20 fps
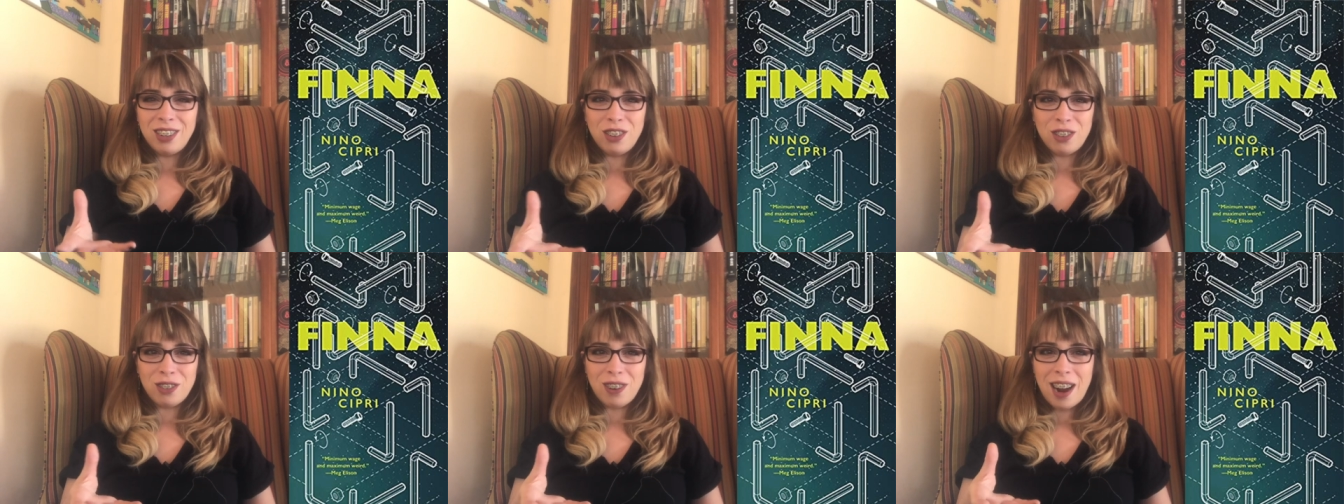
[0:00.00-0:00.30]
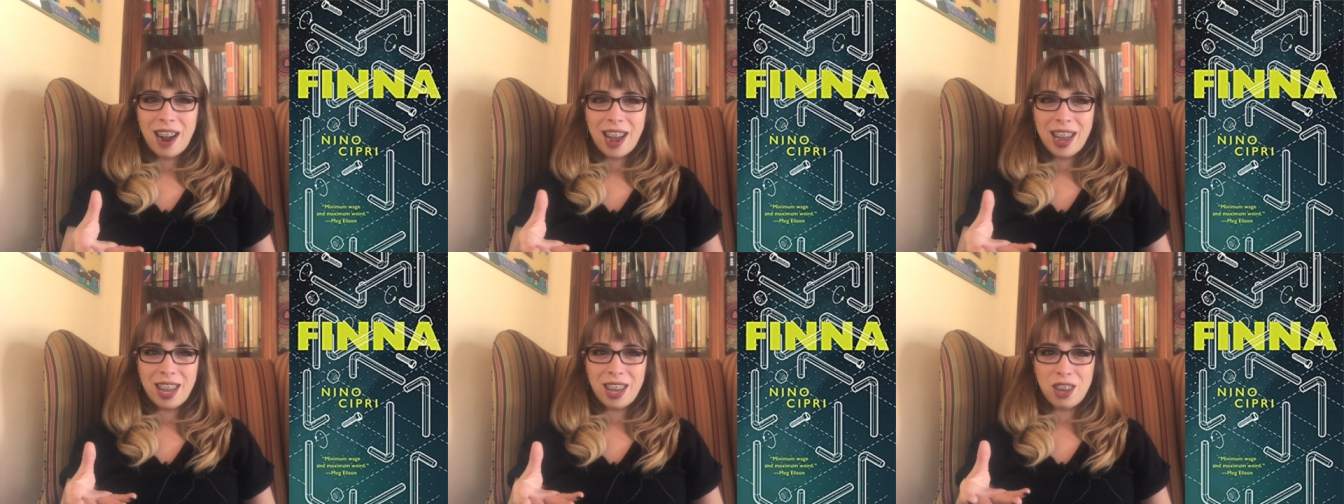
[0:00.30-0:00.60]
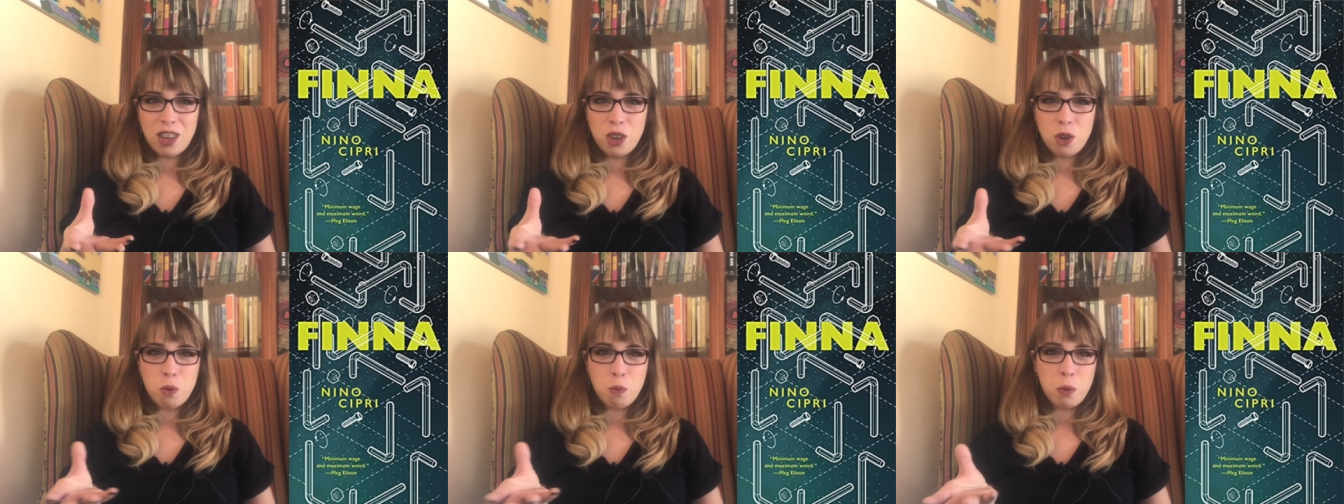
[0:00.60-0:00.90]
dry
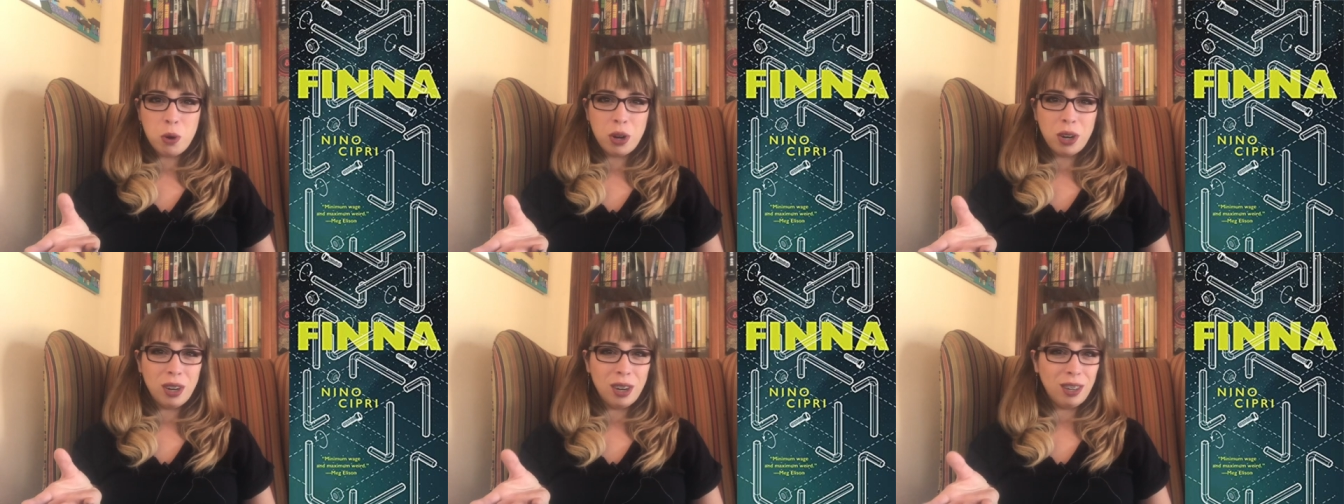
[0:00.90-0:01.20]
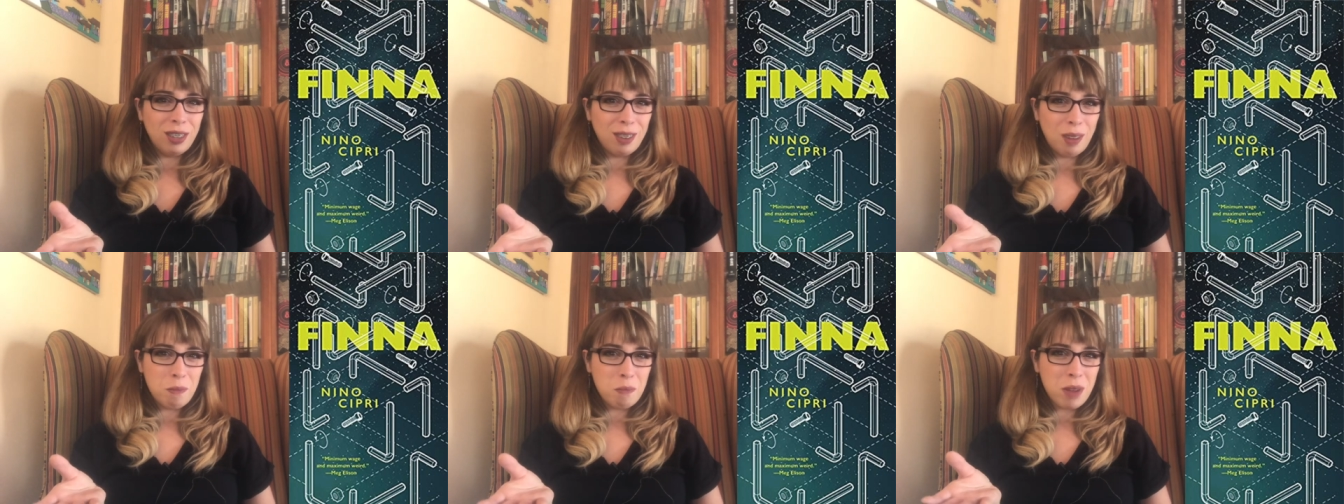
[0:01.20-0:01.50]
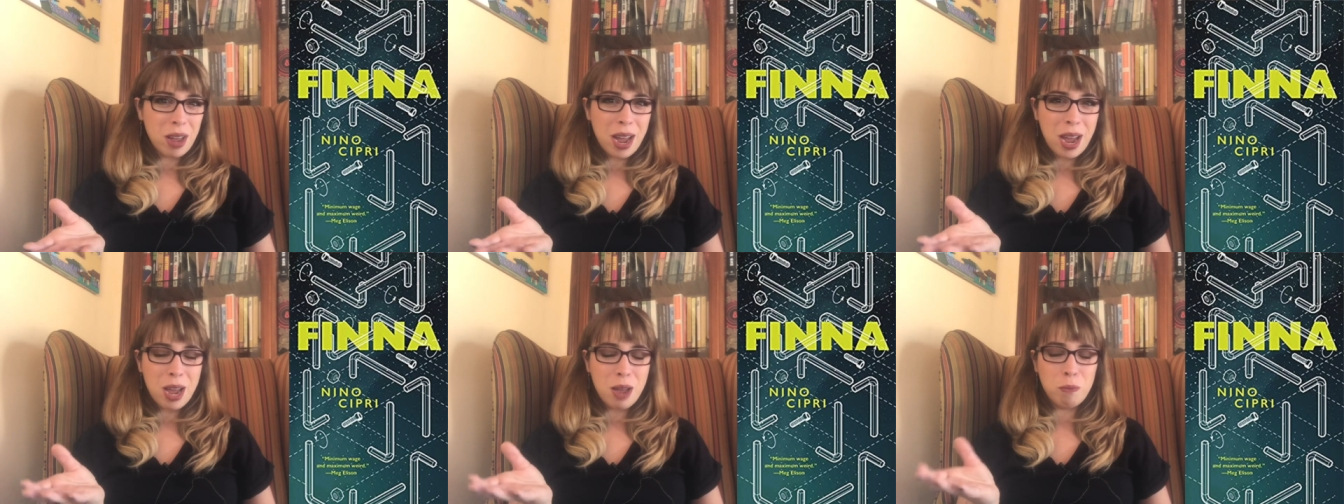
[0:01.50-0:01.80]
humor
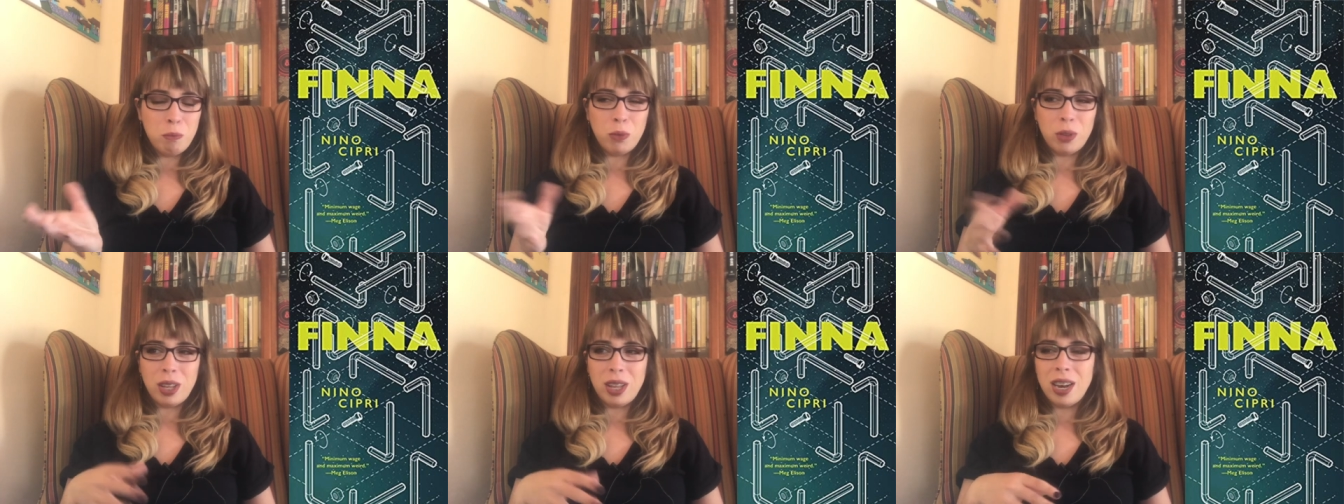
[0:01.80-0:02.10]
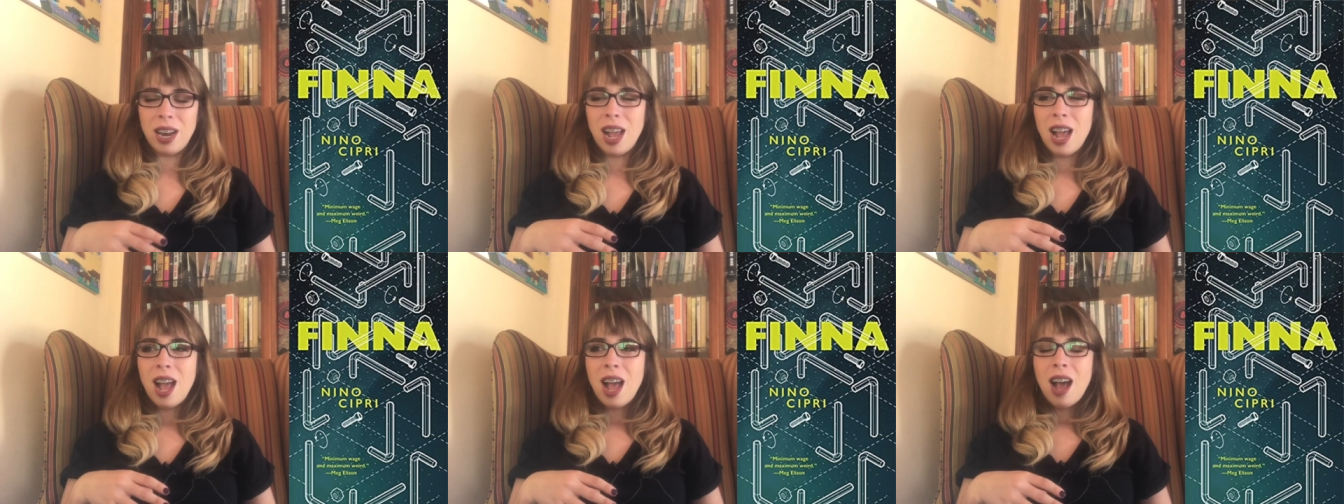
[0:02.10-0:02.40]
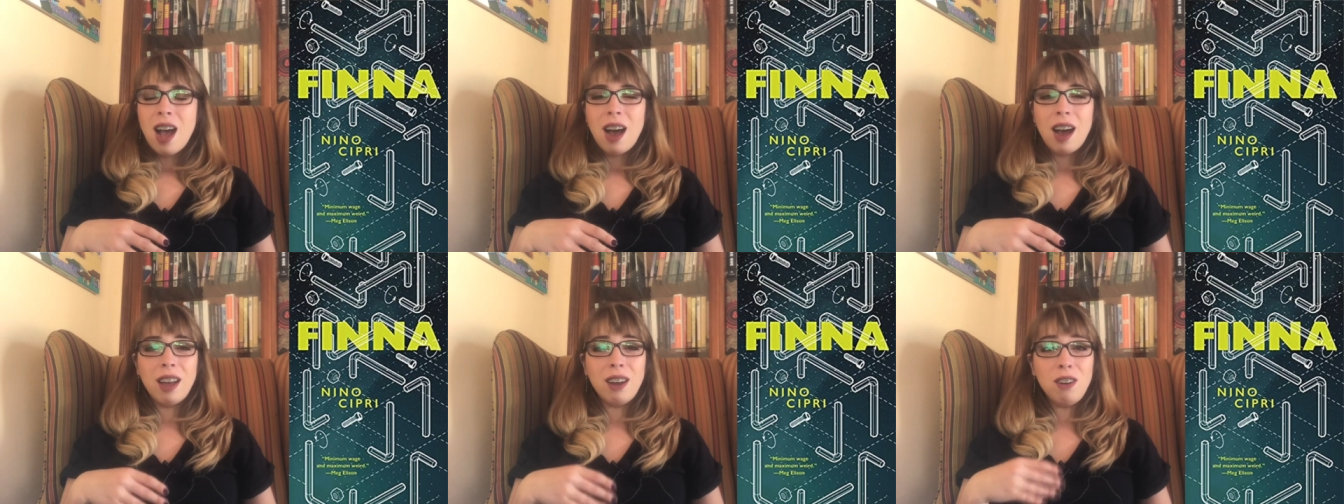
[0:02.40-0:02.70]
sometimes. And
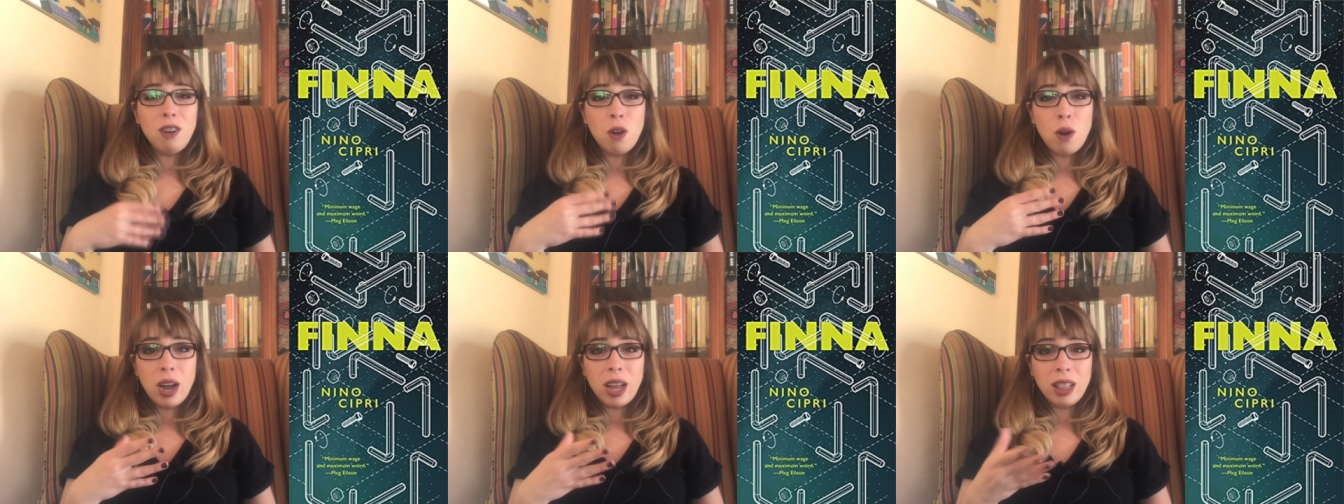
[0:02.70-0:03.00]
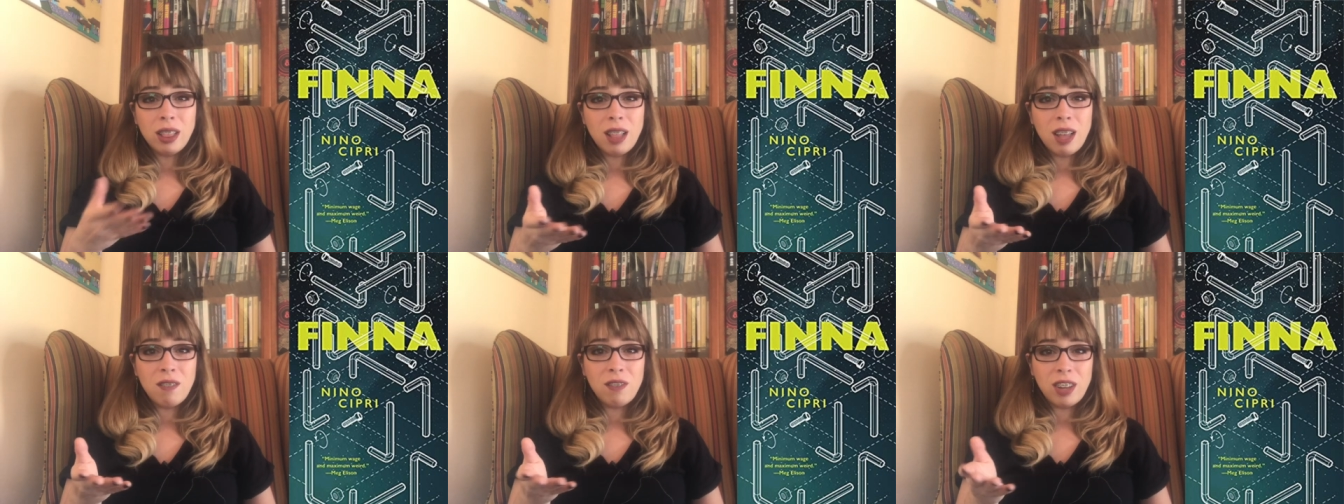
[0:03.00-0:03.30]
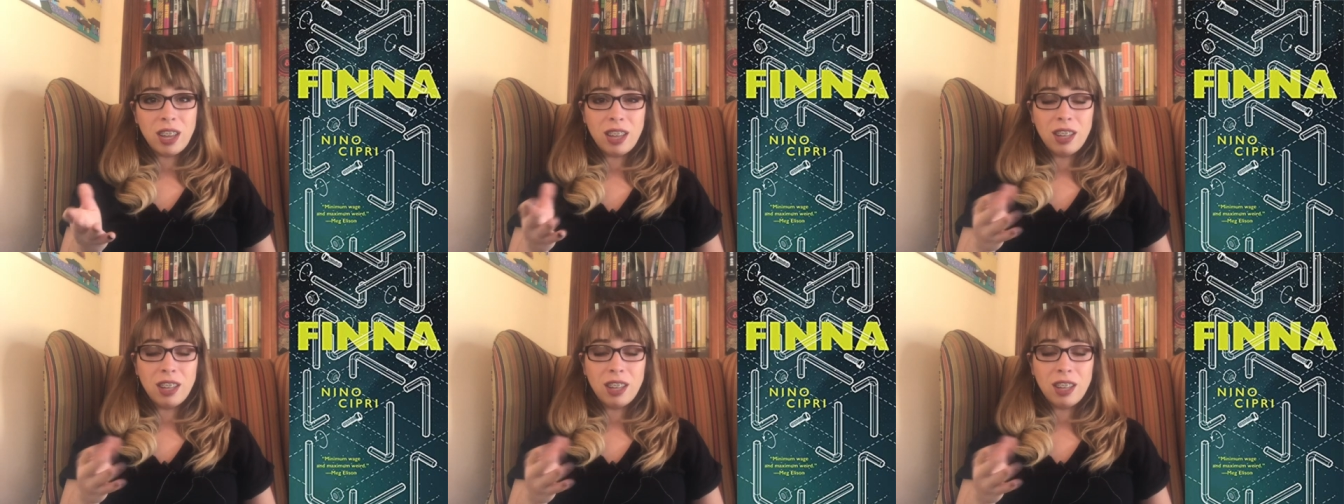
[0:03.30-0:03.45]
I don't know, I loved it.